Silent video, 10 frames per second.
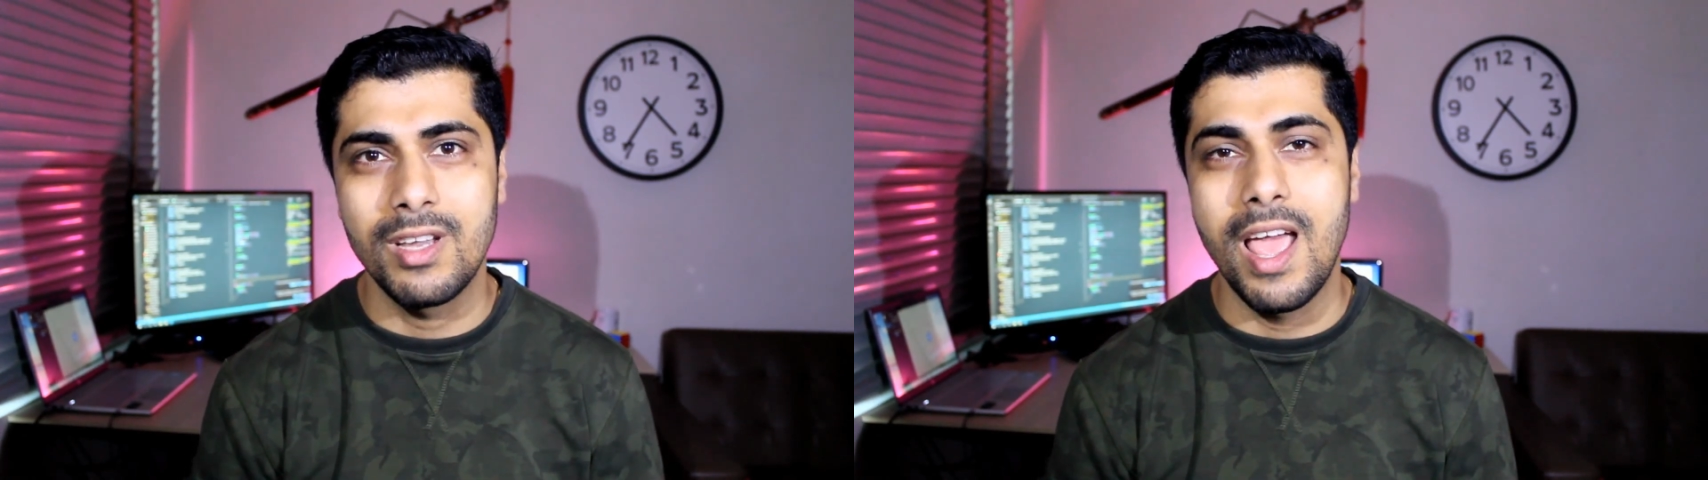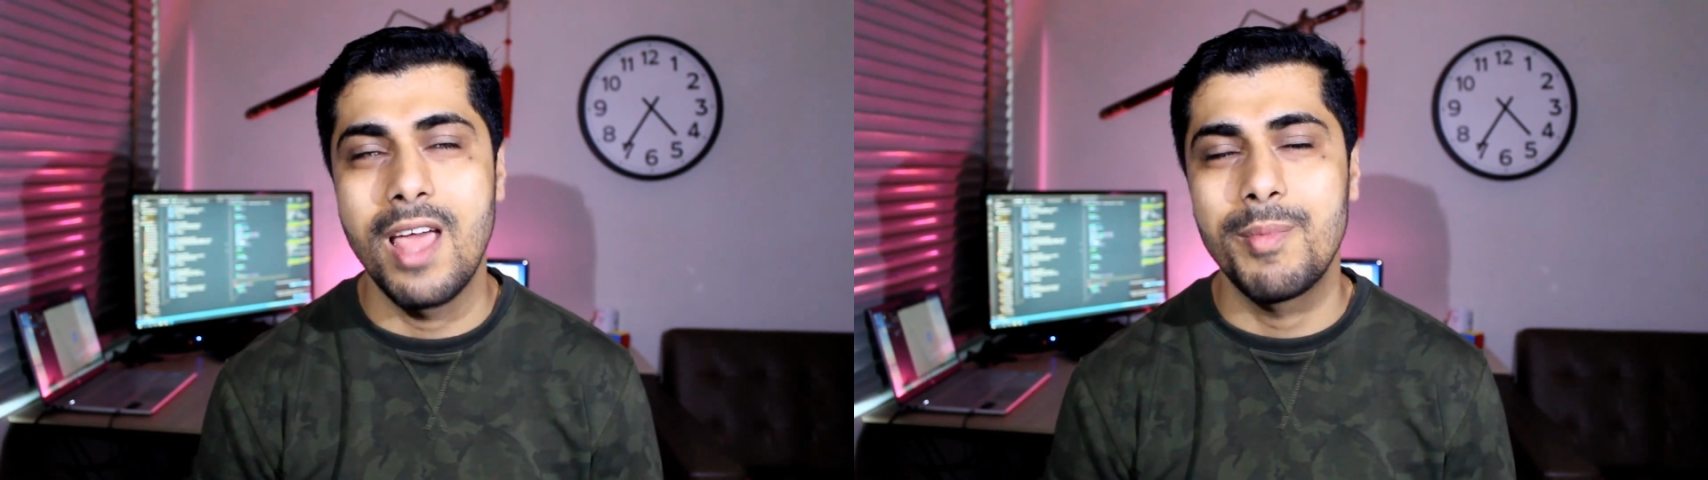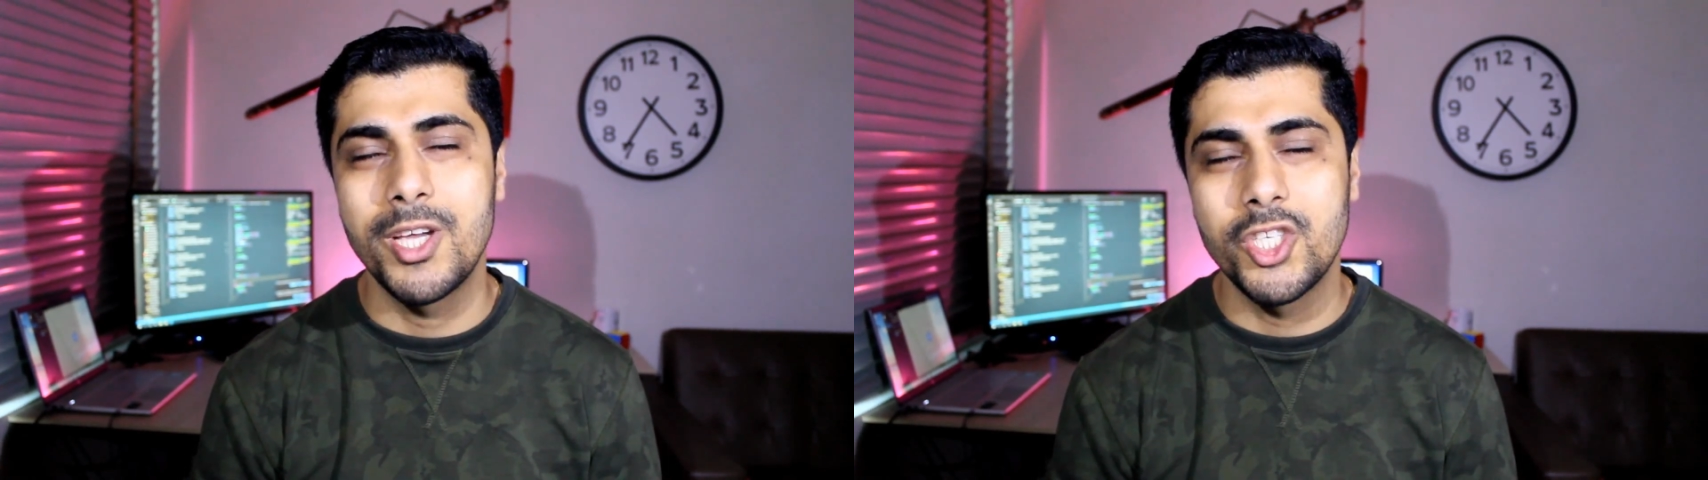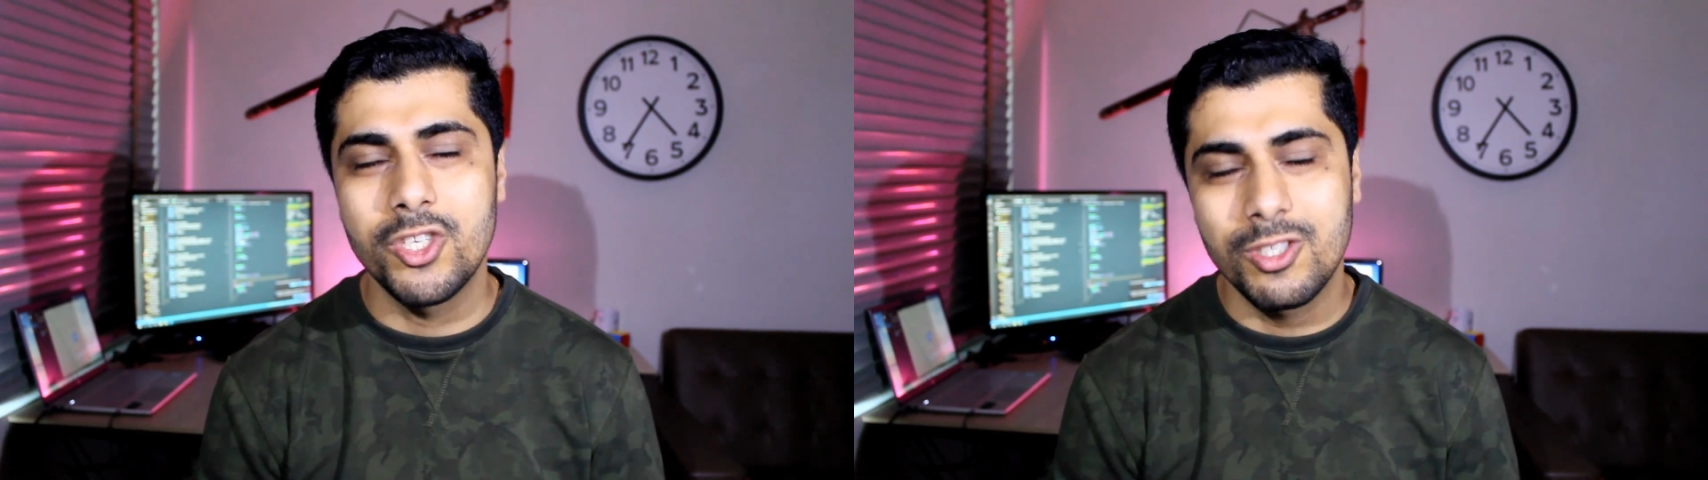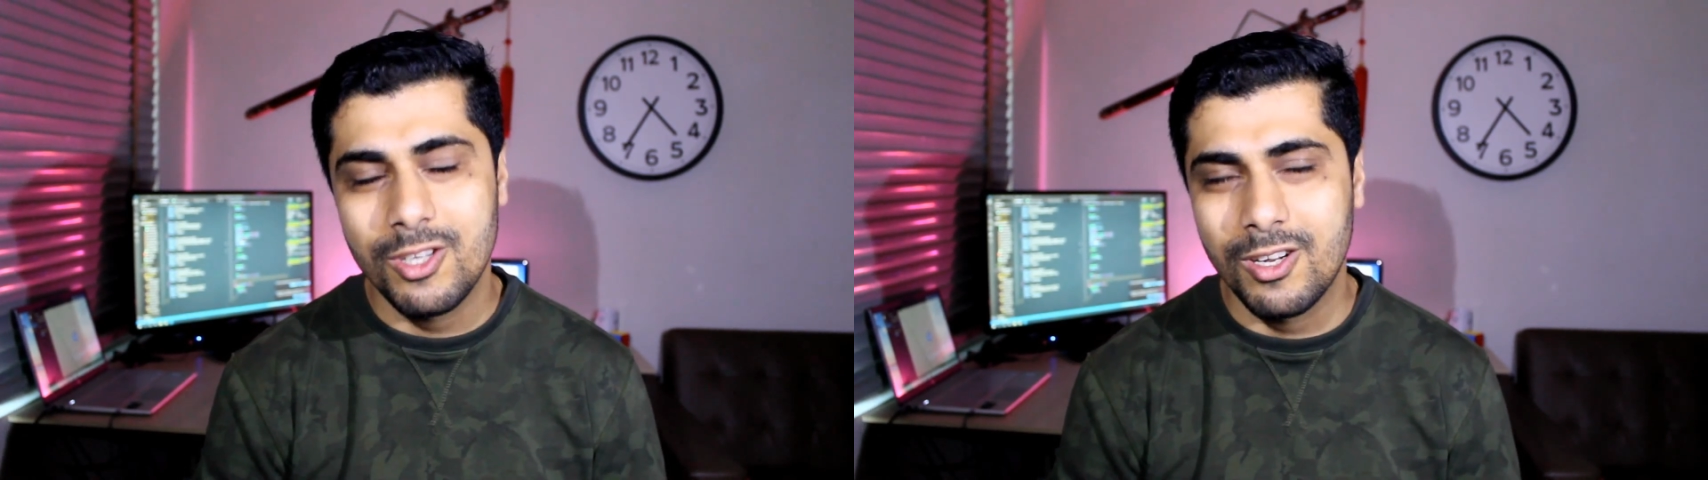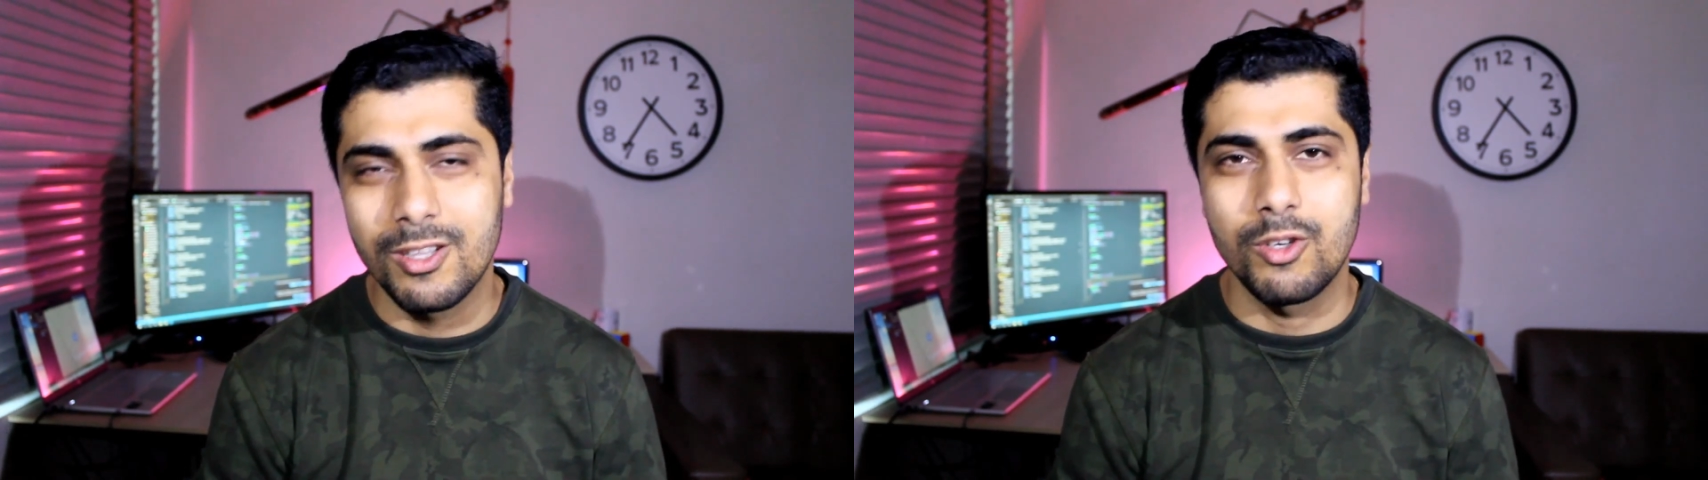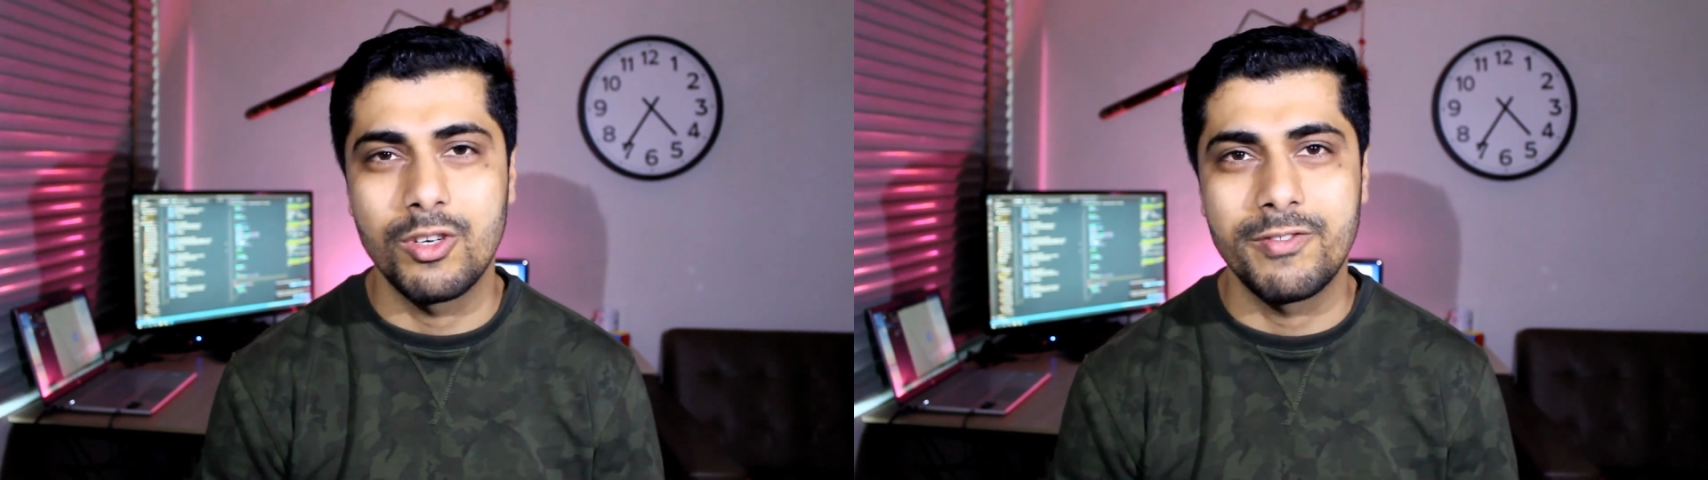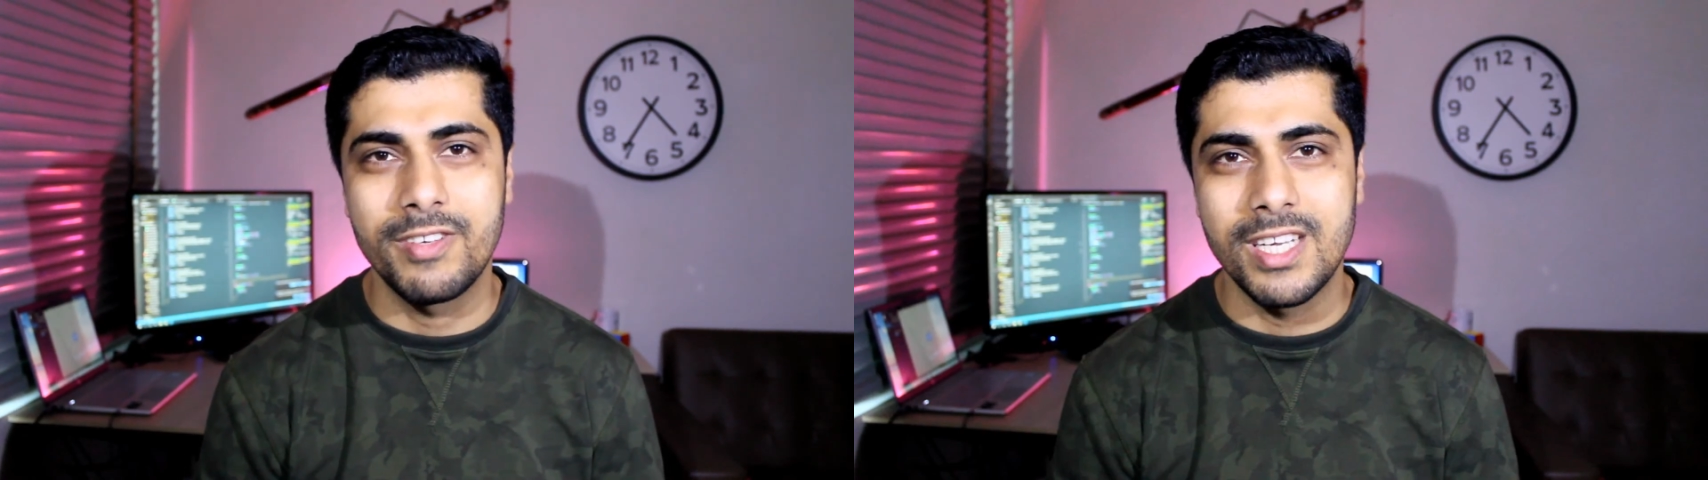and make sure to turn on the
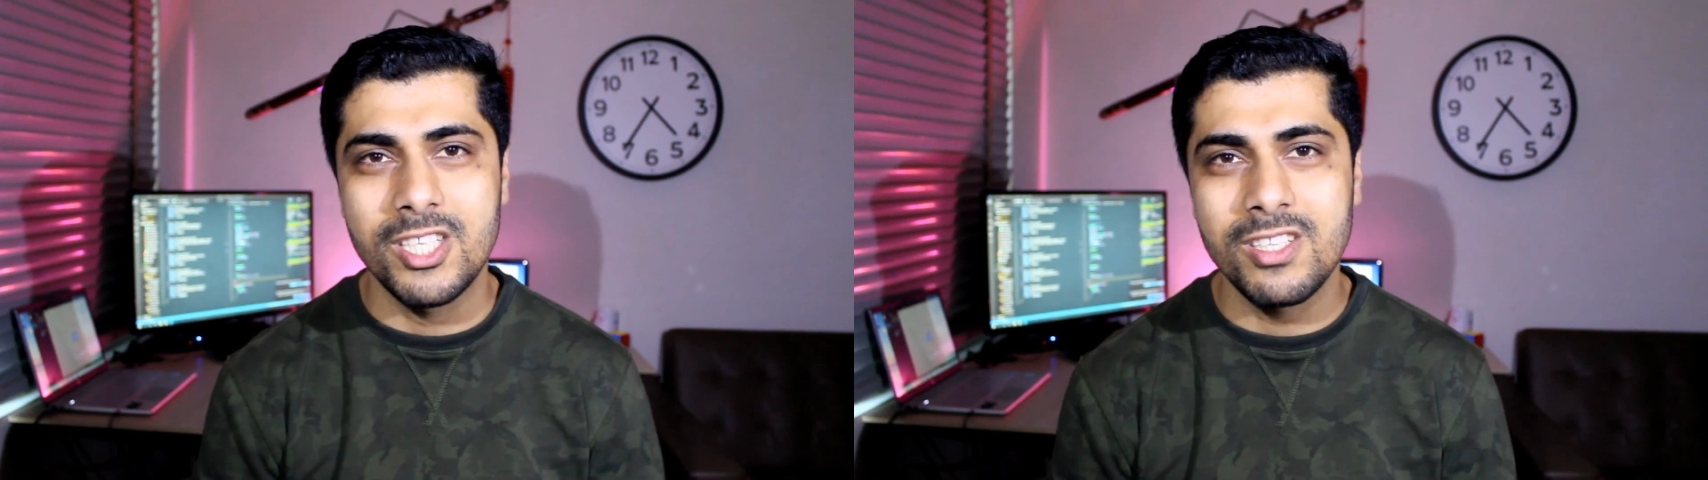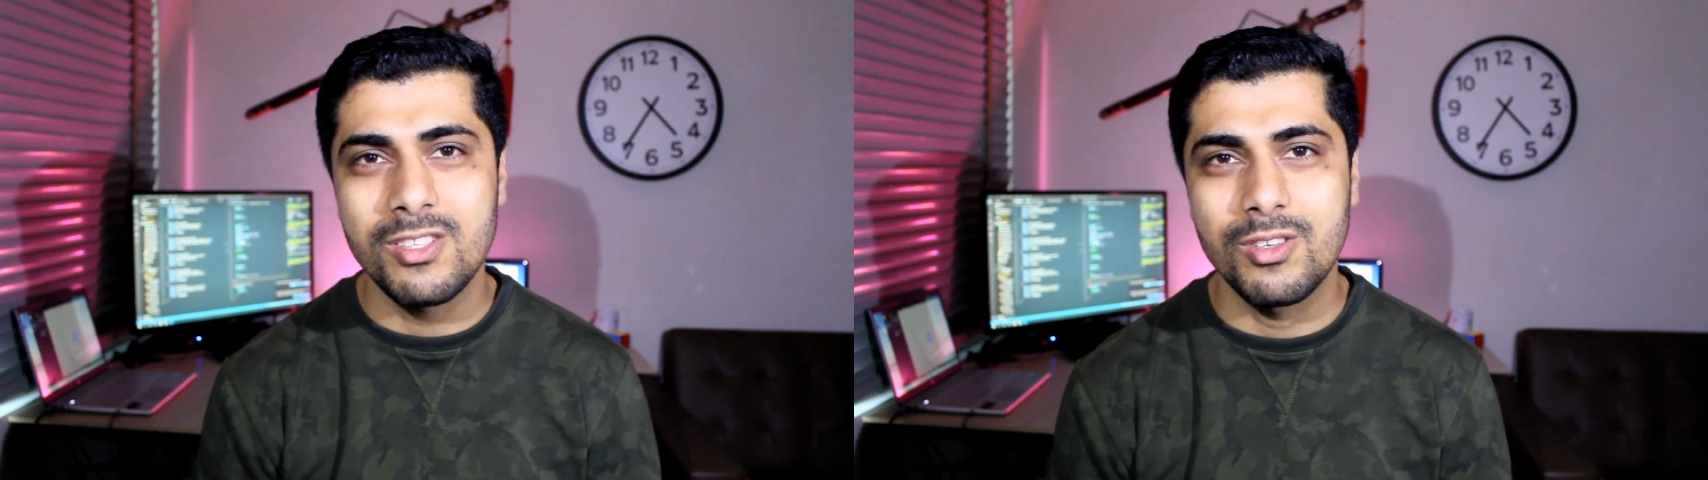notification